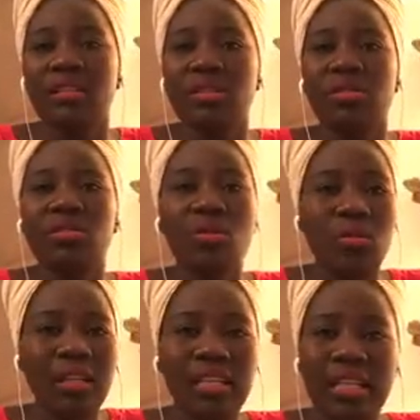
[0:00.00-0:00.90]
no
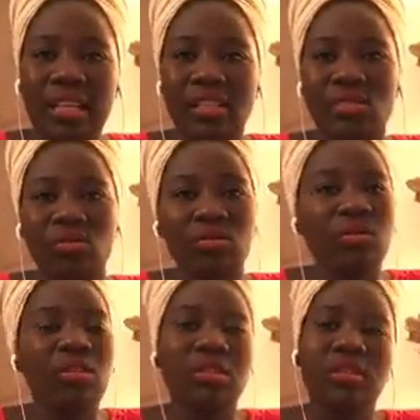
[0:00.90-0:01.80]
one gets to
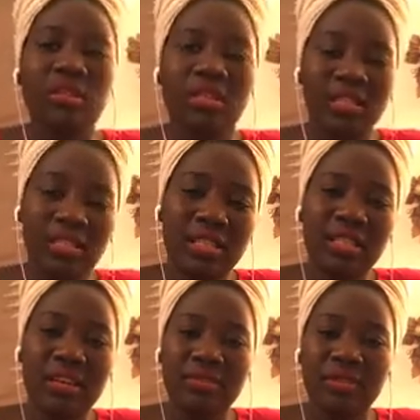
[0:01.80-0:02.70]
continue in this
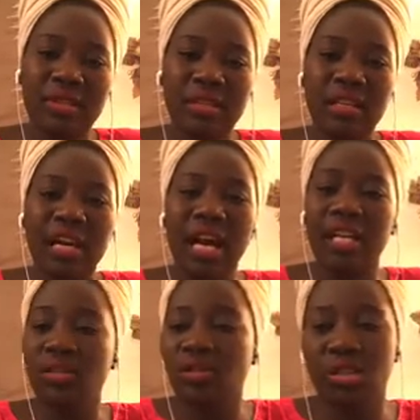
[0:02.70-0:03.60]
discomfort. I
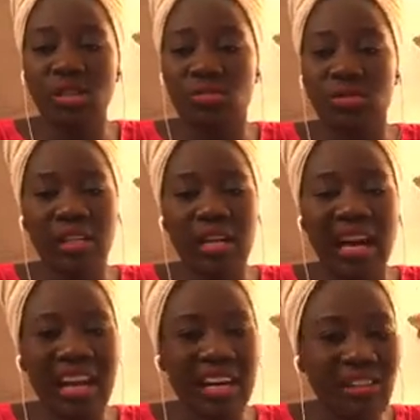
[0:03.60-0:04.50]
know it is really
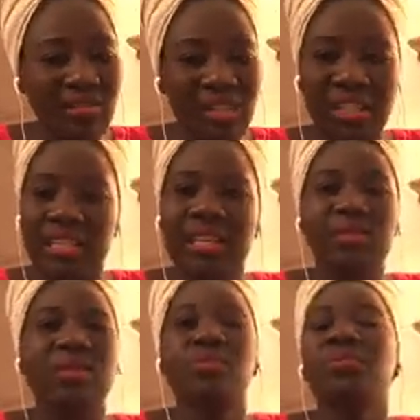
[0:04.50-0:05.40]
hard right now.
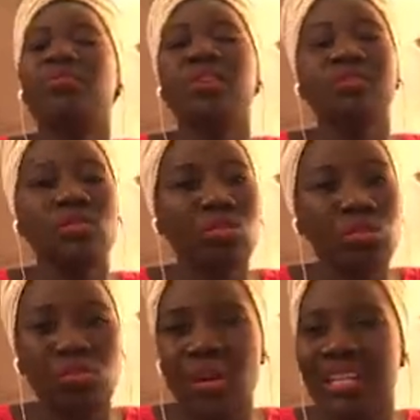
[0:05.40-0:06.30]
Some people have lost
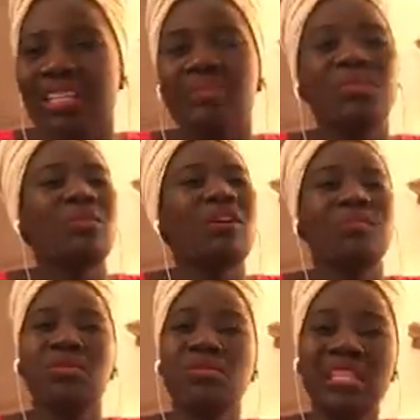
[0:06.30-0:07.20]
work. Some people have
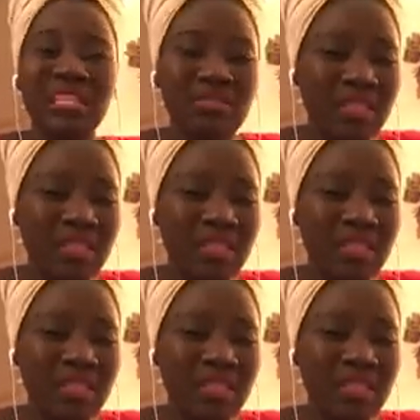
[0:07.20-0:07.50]
to live